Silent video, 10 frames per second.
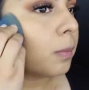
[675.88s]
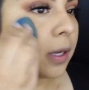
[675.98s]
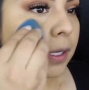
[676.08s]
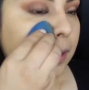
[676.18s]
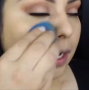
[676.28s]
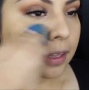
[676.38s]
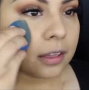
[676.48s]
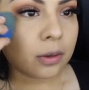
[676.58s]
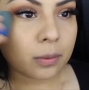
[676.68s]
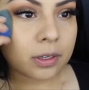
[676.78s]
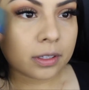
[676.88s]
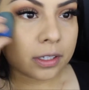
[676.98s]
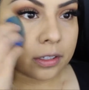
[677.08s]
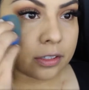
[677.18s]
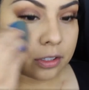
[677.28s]
But I think one
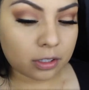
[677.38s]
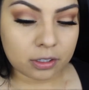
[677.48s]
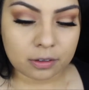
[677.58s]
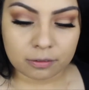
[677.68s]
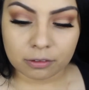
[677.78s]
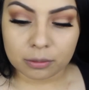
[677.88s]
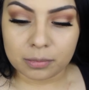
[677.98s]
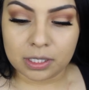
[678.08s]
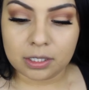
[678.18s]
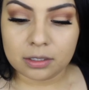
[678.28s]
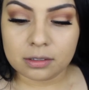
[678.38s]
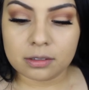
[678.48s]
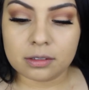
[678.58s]
layer is good enough for me.